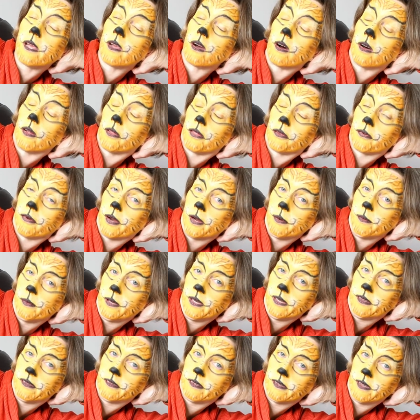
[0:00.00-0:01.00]
got thrown
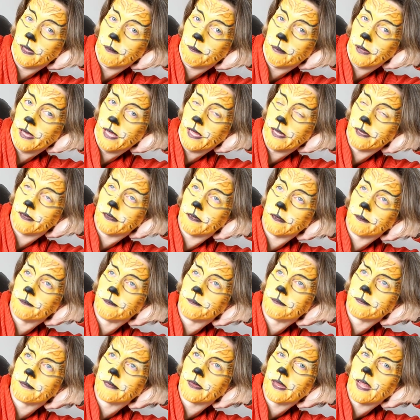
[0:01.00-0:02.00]
into the pit.
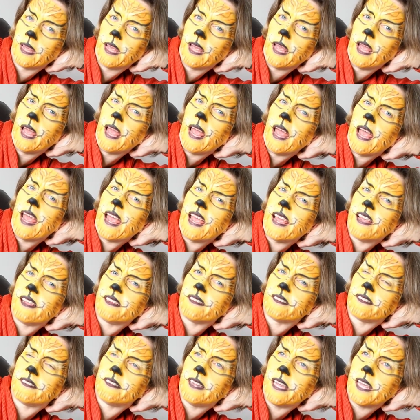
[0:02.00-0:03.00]

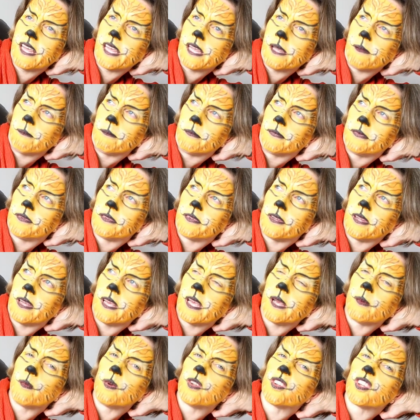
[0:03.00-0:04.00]
It seems
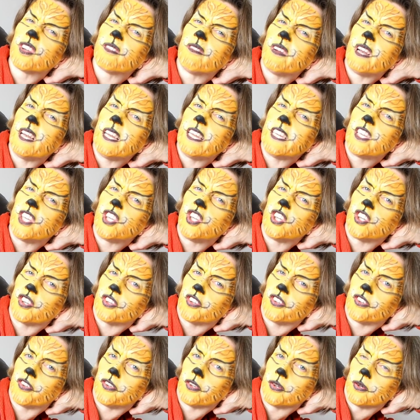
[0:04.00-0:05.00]
he was a
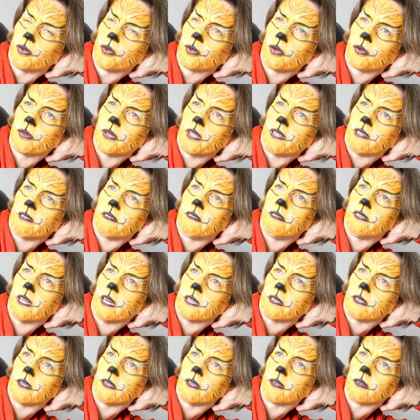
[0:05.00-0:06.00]
religious sort, this
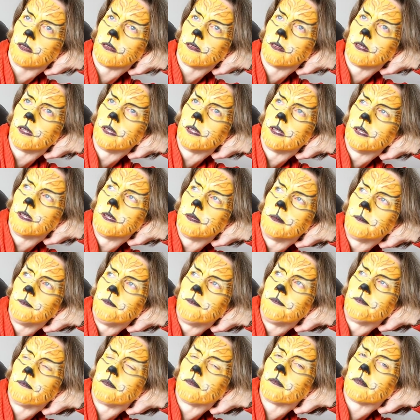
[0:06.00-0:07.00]
Daniel.
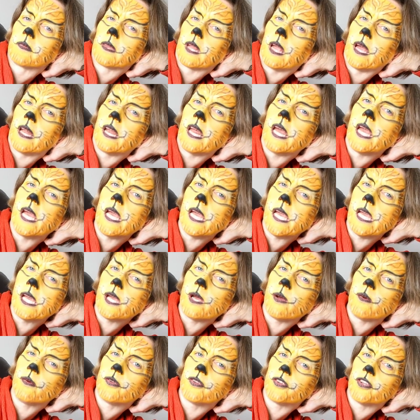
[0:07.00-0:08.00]
And he
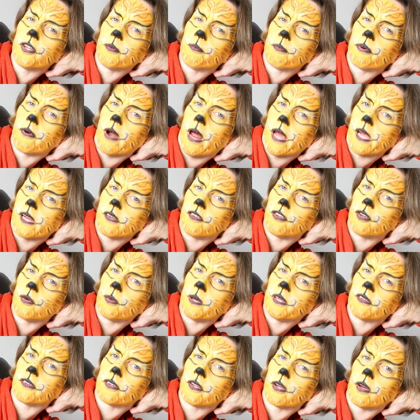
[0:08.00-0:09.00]
used to pray to
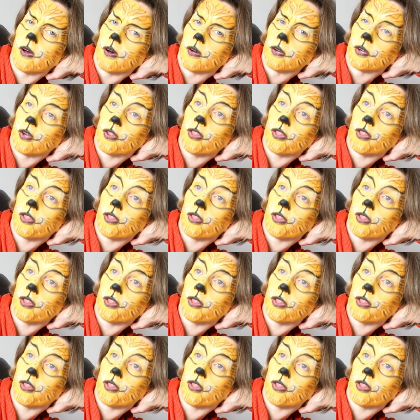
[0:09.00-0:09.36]
his God